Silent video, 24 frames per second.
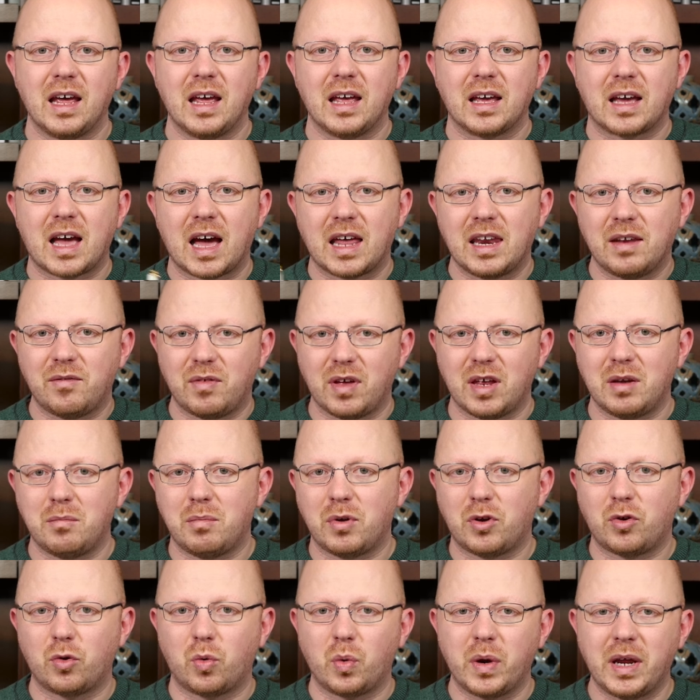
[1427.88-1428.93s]
kind of in
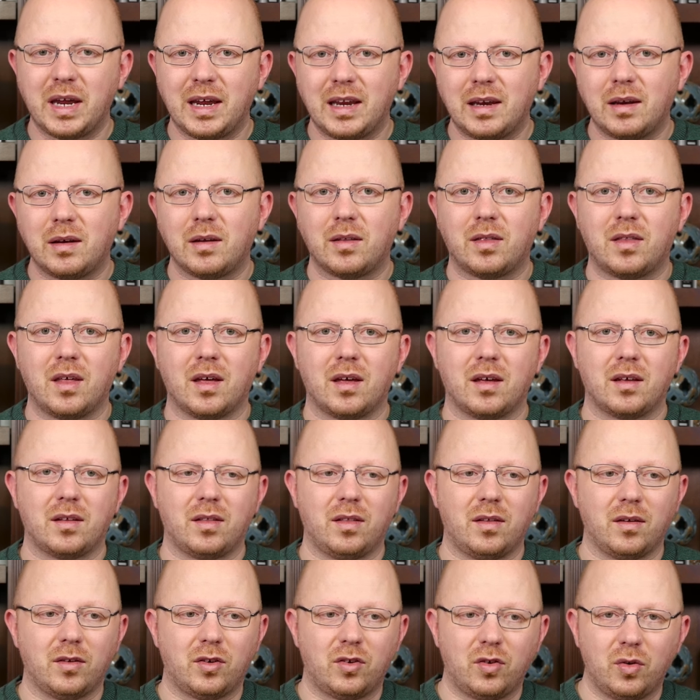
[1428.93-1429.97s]
between the,
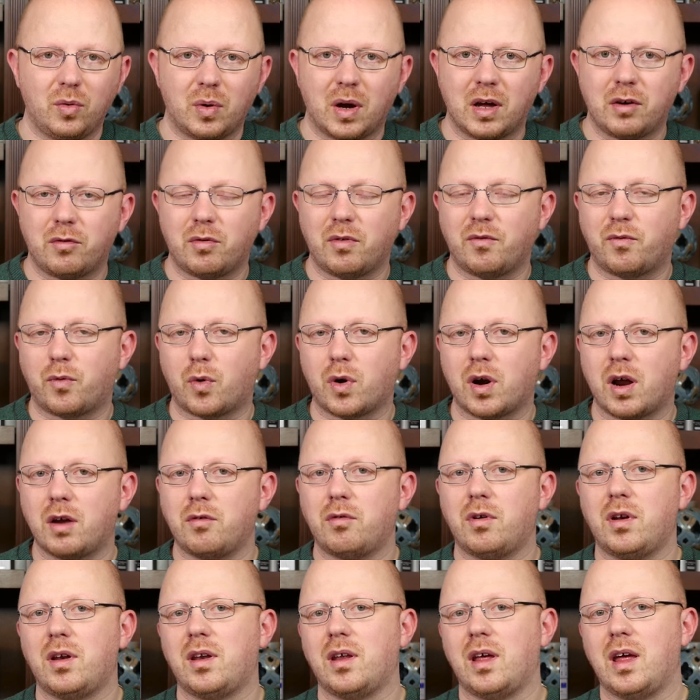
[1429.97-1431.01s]
the 200
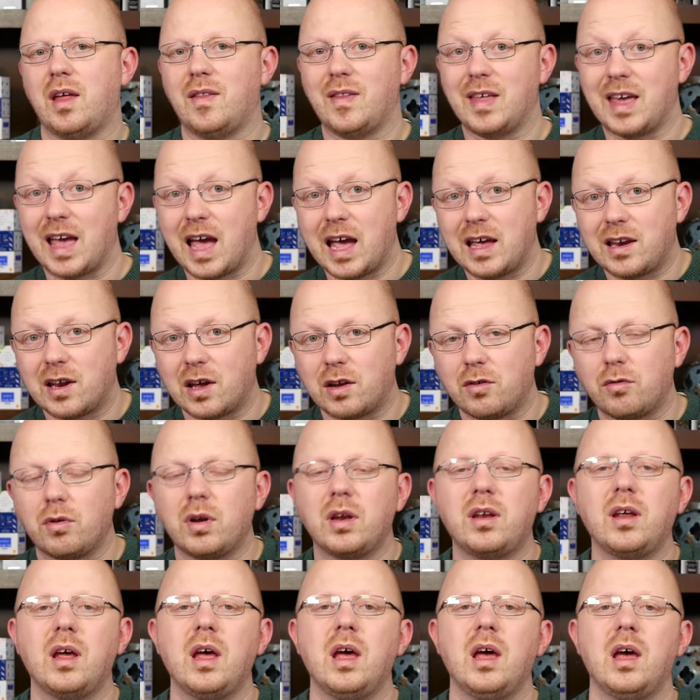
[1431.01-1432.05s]
400 and the
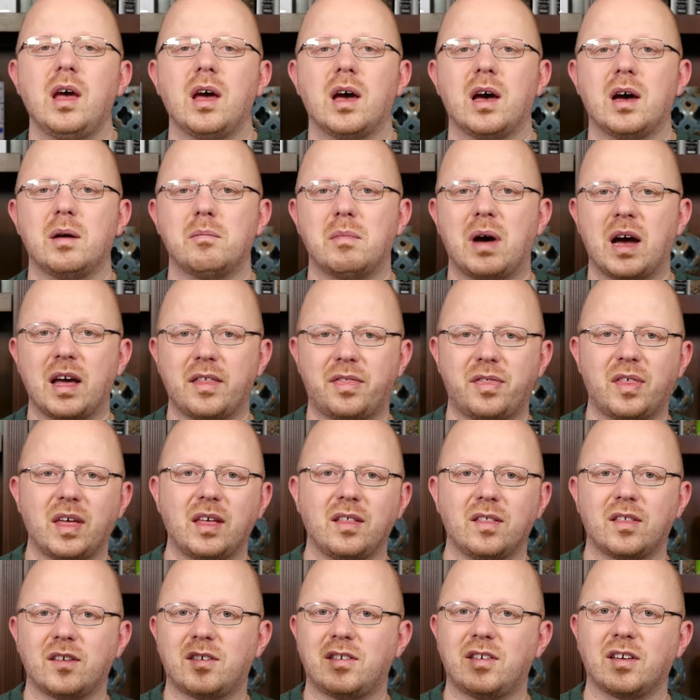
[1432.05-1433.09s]
800, um, I
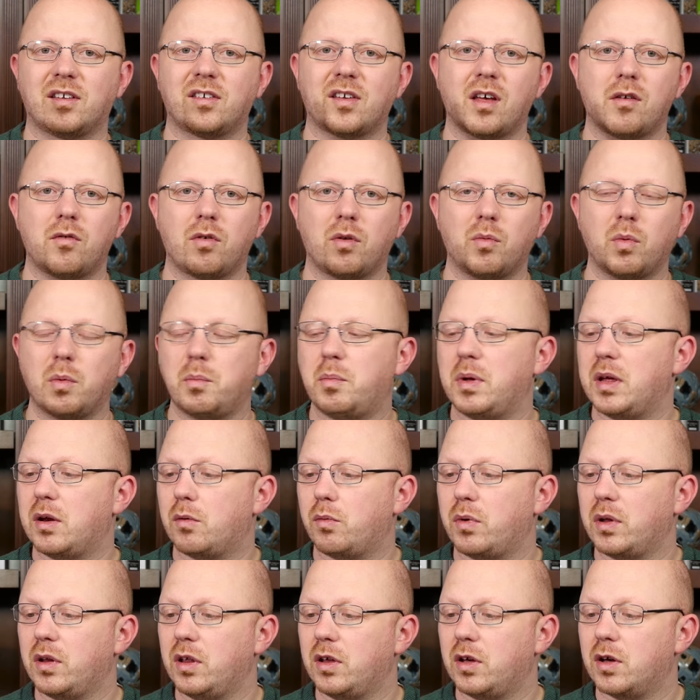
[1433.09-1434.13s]
think the 600 would be a
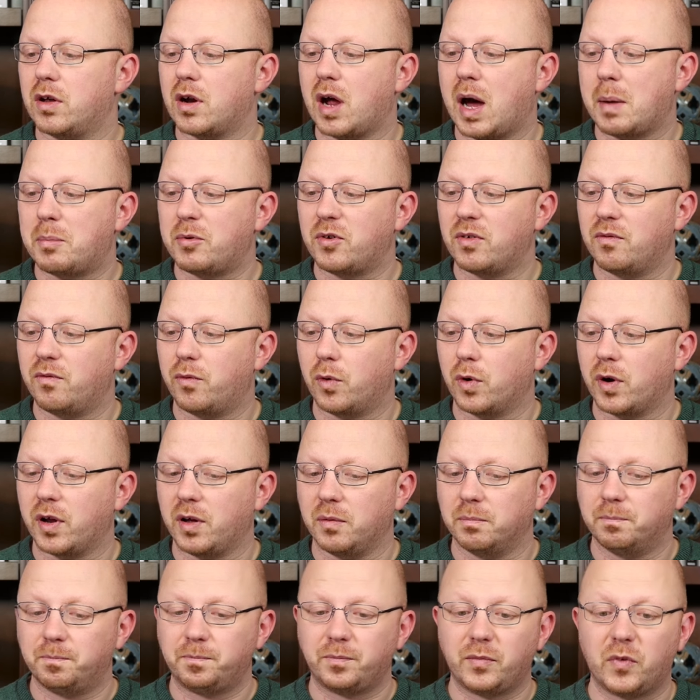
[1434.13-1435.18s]
really good option for you.
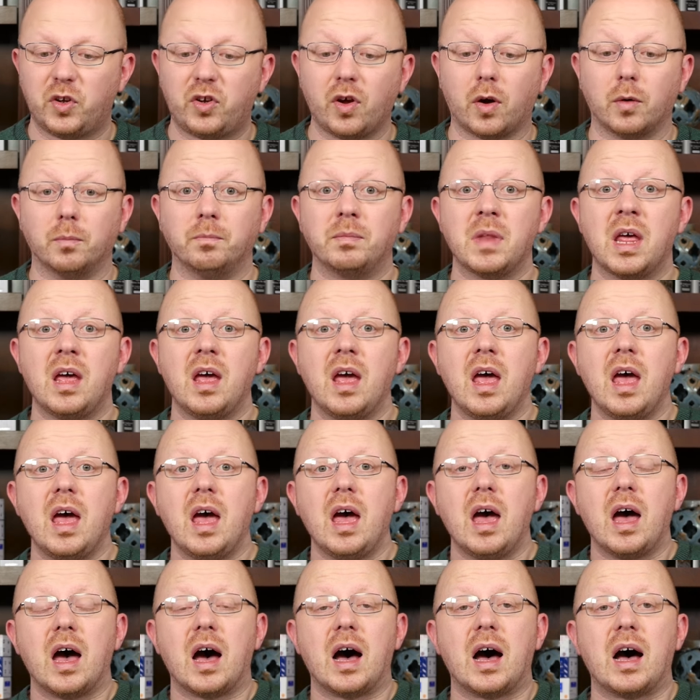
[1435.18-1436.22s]
So
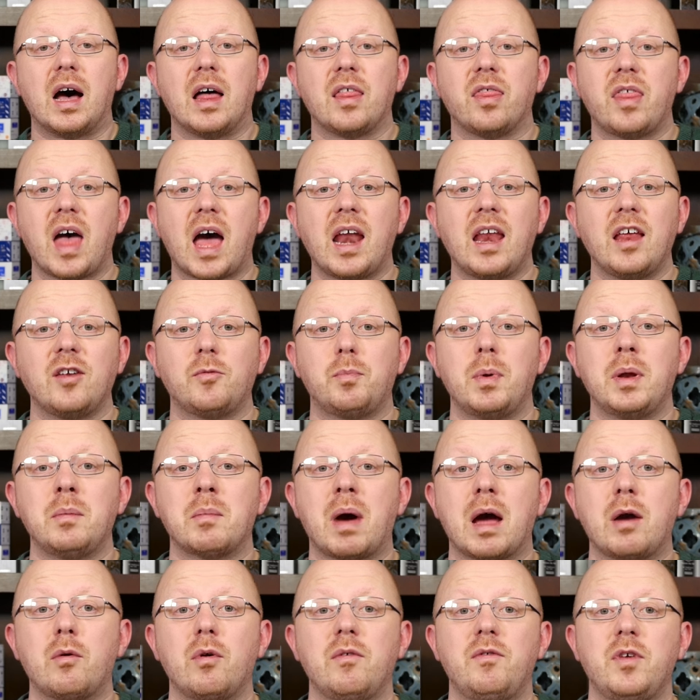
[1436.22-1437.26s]
uh, that has been
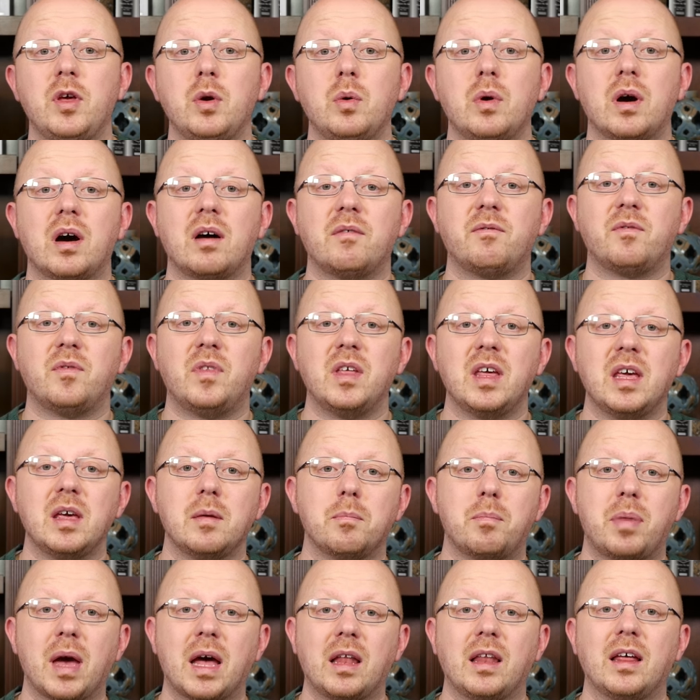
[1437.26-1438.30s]
my review of the
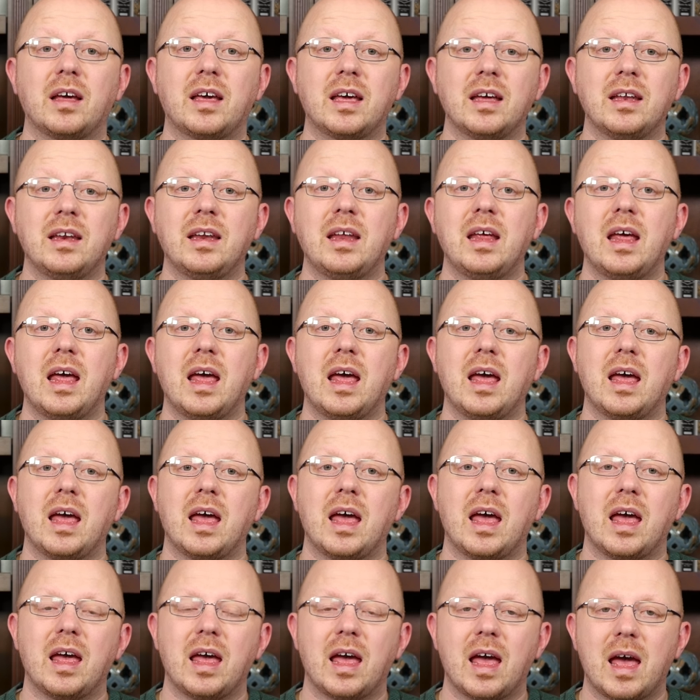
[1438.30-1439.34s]
Pelikan
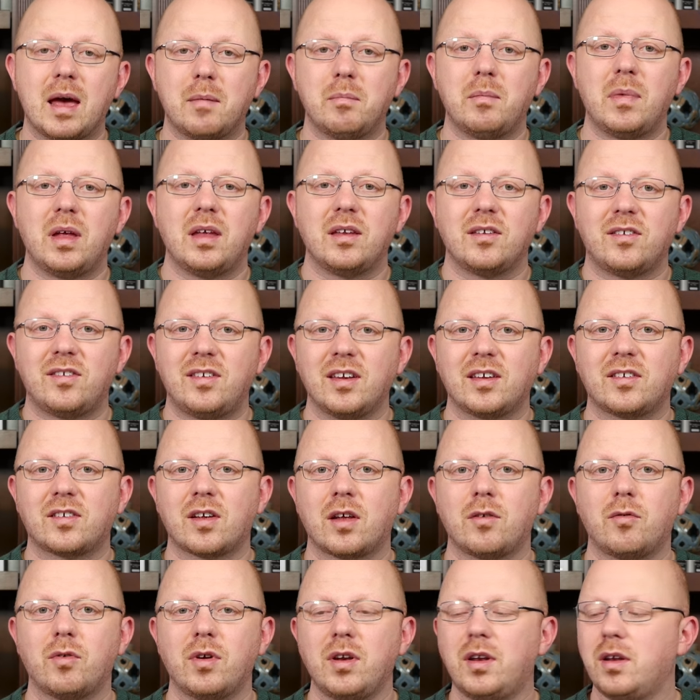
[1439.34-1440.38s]

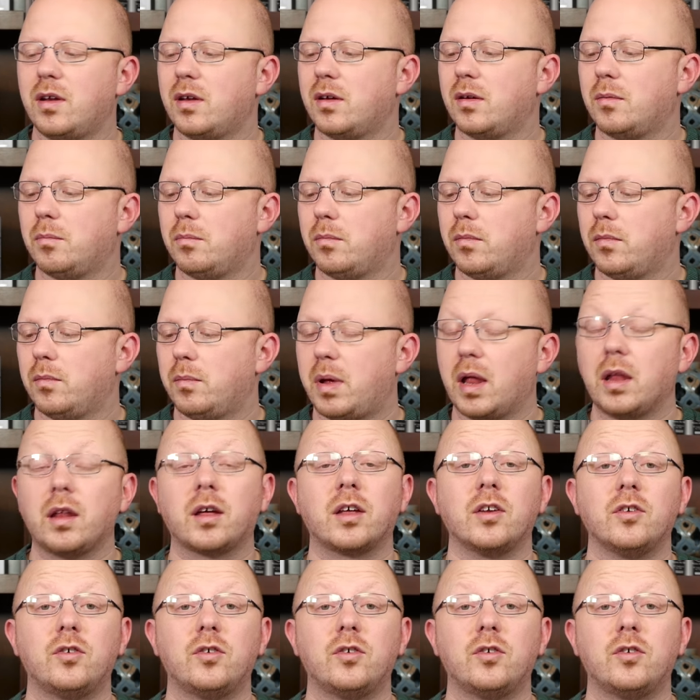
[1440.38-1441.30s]
M600 Pelikan